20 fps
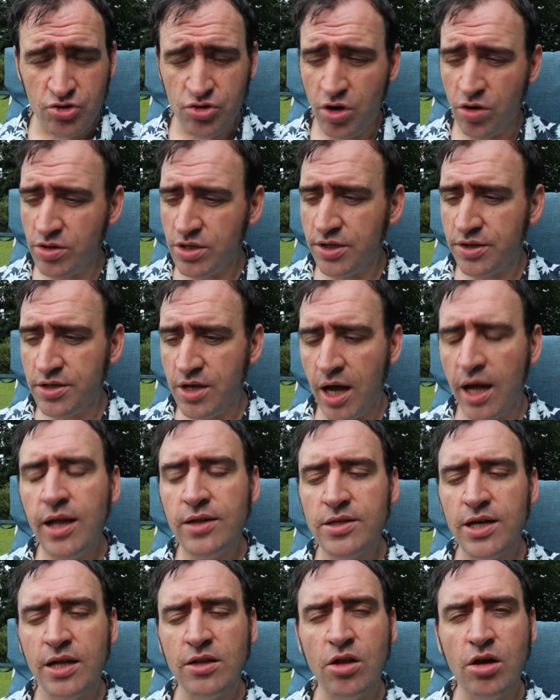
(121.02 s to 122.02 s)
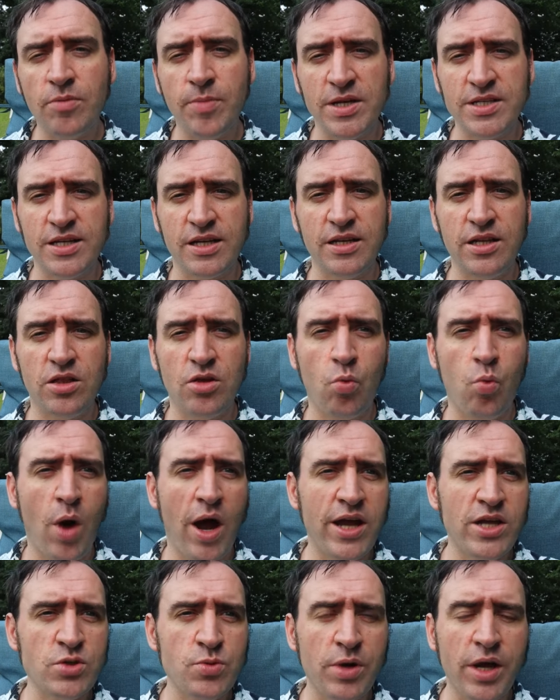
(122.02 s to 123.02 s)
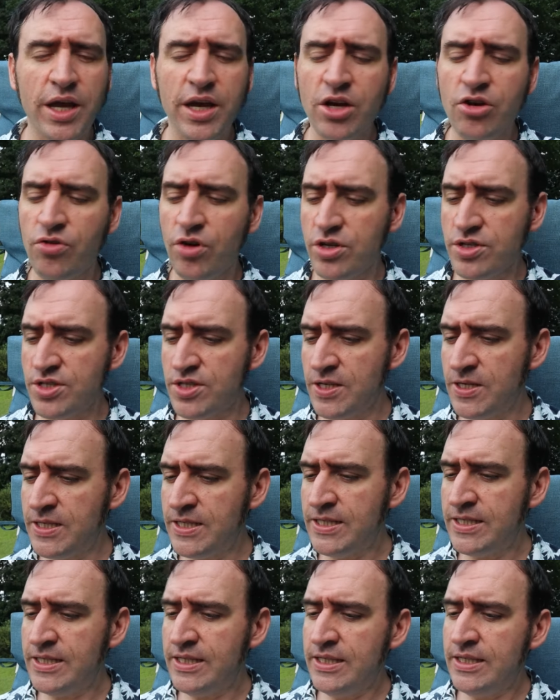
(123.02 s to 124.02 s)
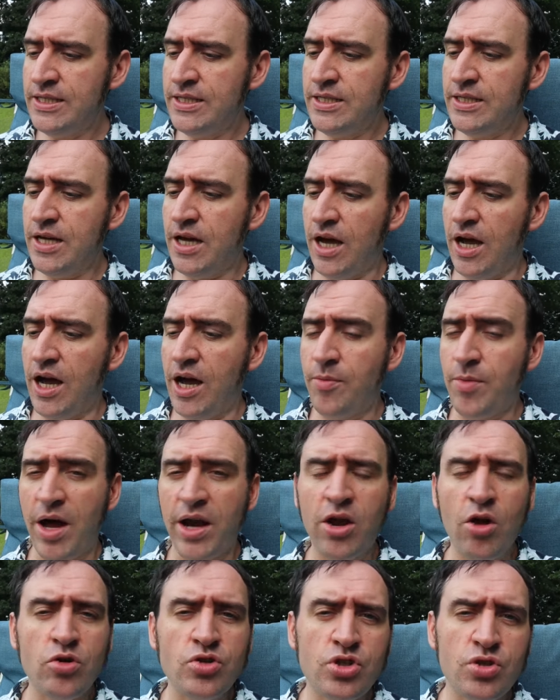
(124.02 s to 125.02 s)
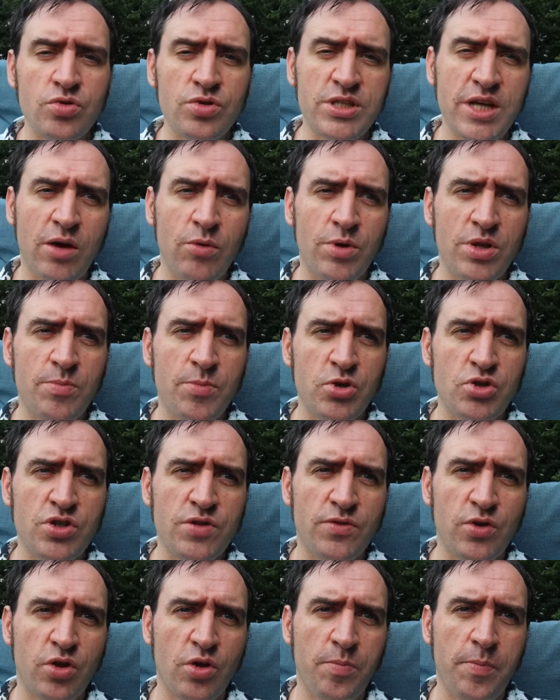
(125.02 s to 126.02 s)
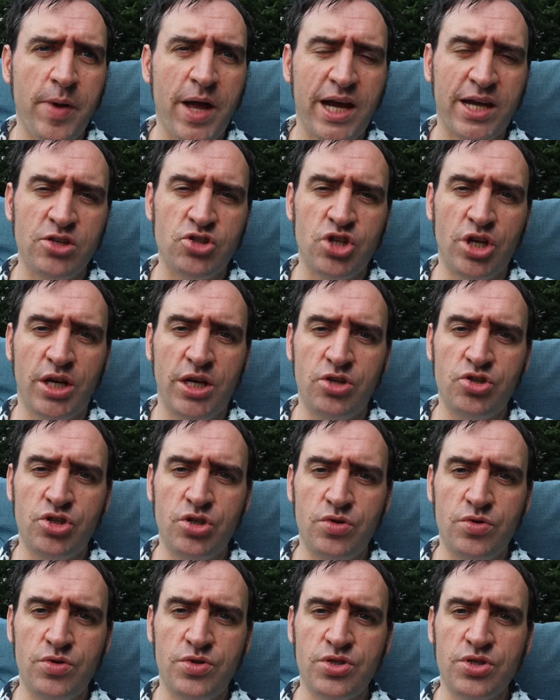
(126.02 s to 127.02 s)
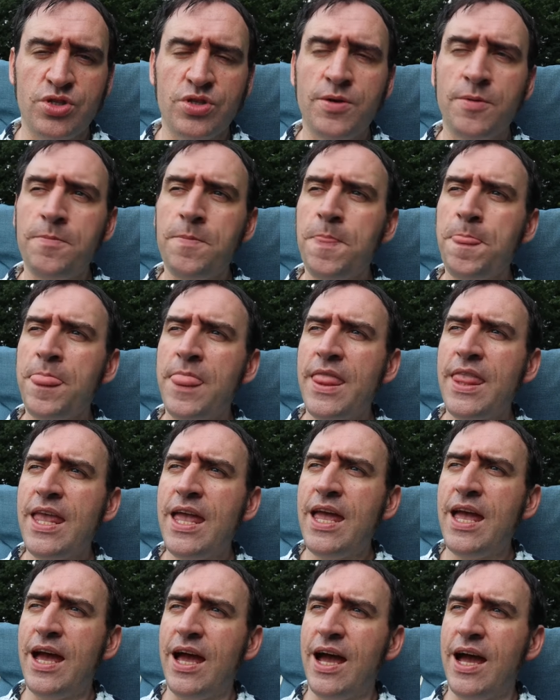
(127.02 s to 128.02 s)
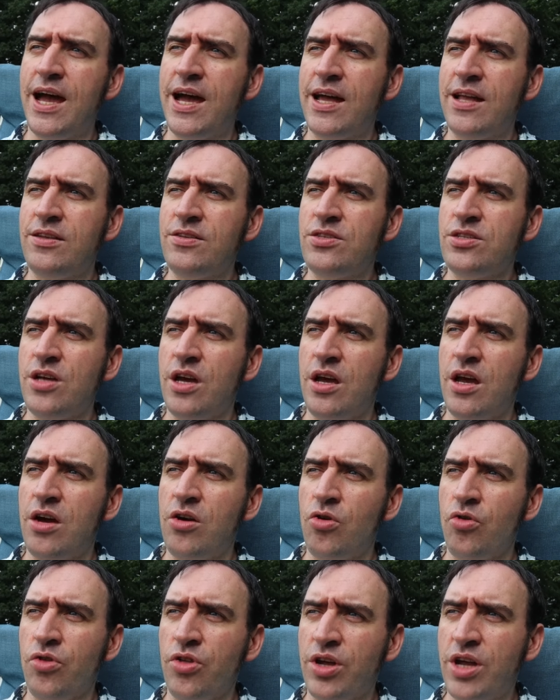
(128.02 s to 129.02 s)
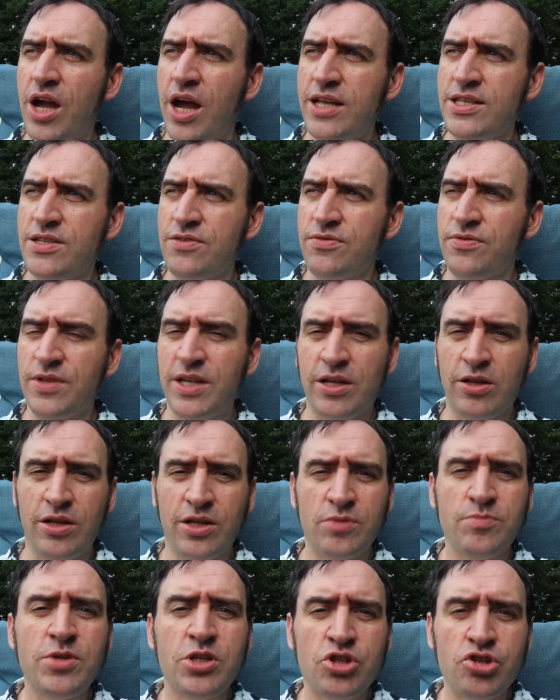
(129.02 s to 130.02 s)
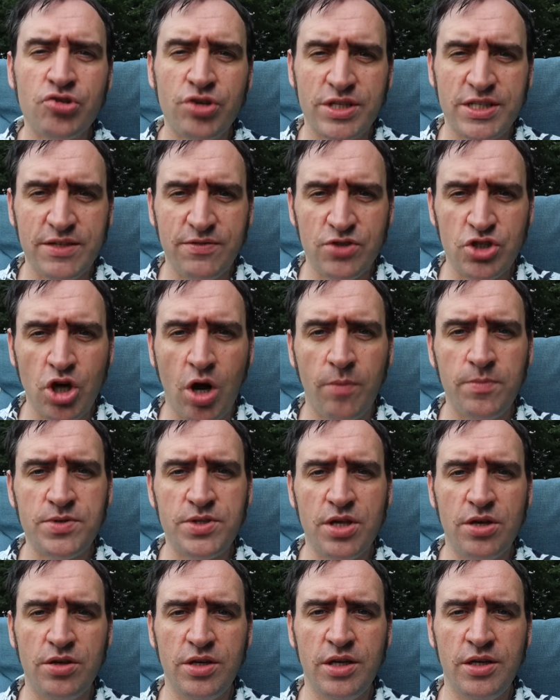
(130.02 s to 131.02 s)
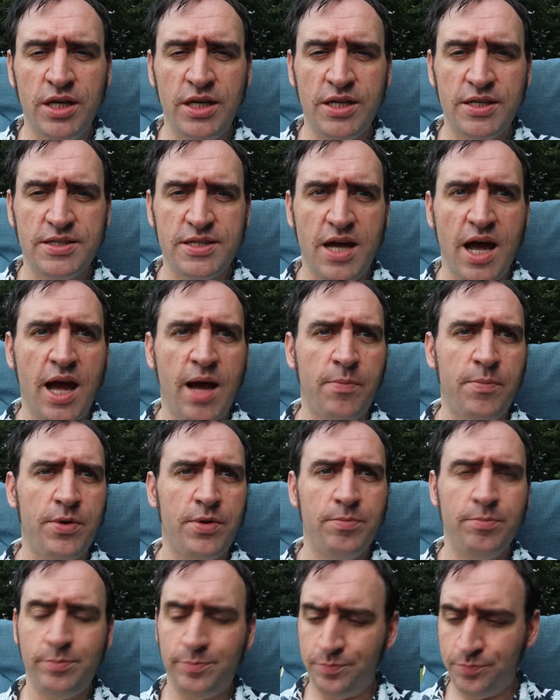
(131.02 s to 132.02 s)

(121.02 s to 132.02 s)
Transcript: and stroke dialog. Basically, the wires were getting crossed. Um, and I also dealt with a bunch of other packaging issues and uh, other kinds of little administrative jobs that needed to happen.